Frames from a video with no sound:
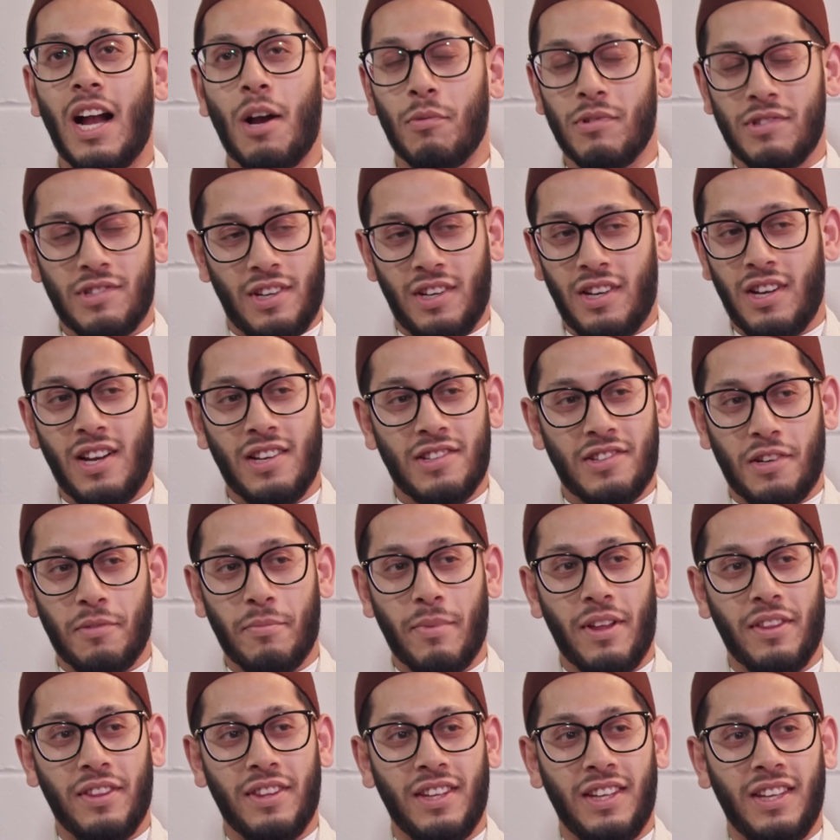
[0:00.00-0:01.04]
I wasn't going to ask
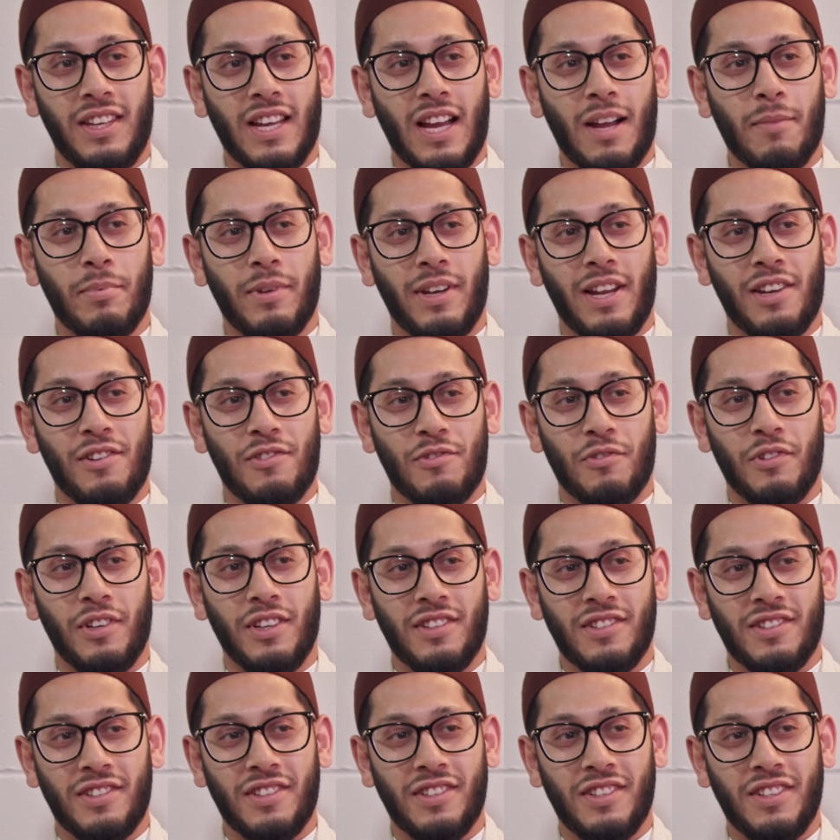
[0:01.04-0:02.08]
about the Apple
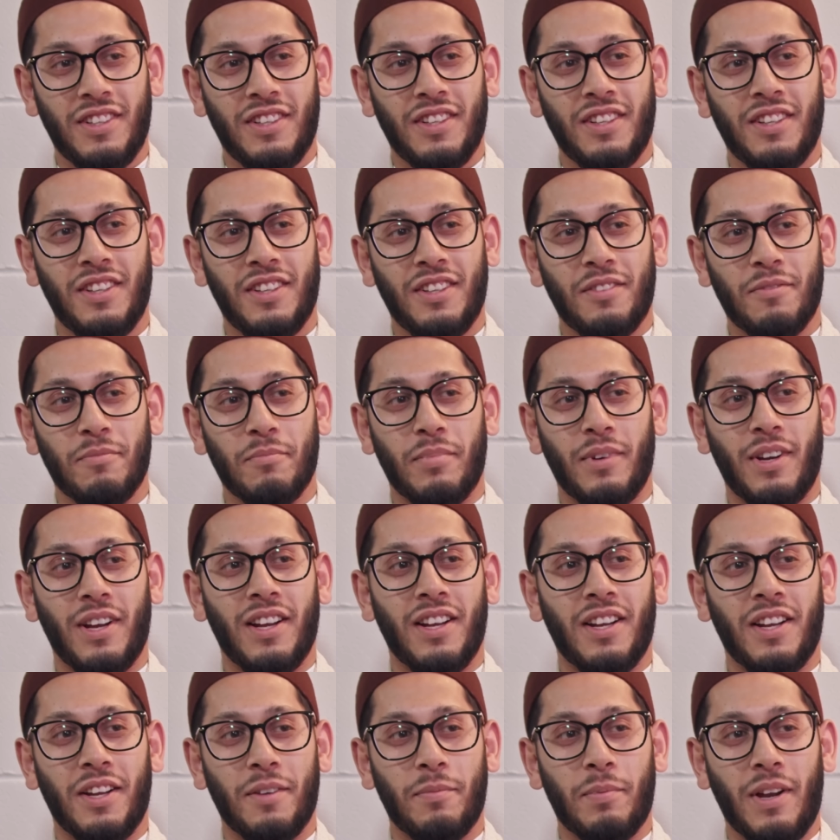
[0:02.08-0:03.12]
Android,
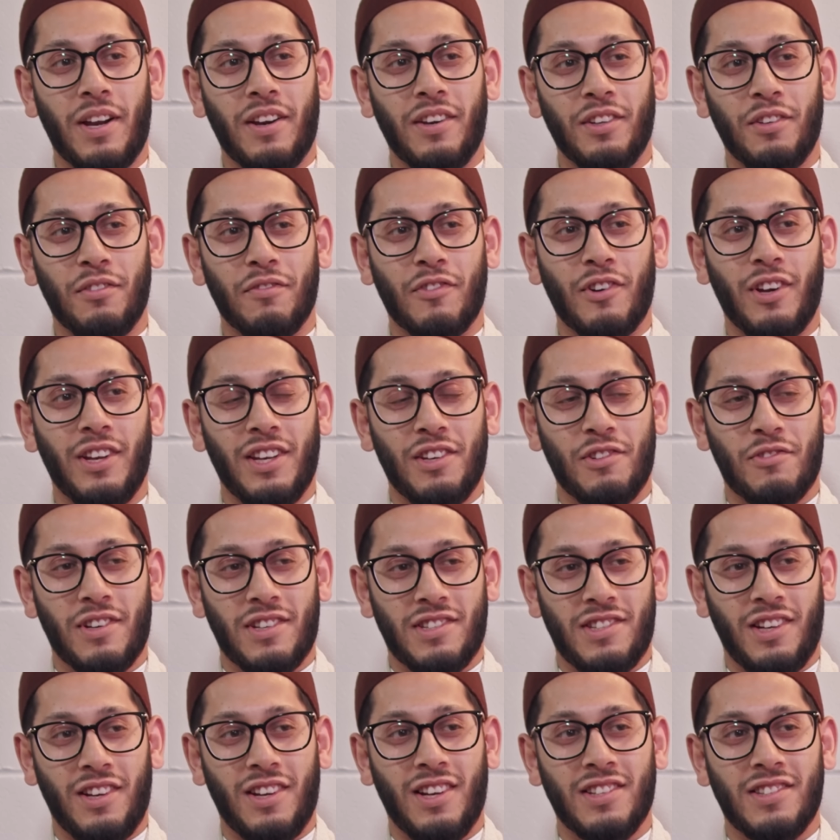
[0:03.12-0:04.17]
but apparently you've got an
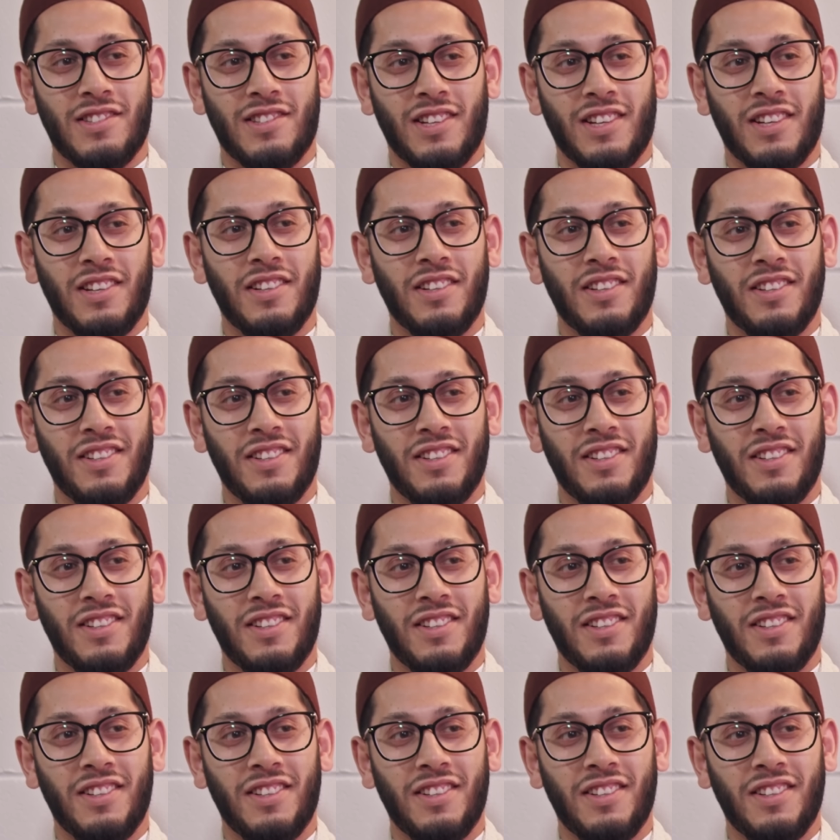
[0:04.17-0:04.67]
interesting answer.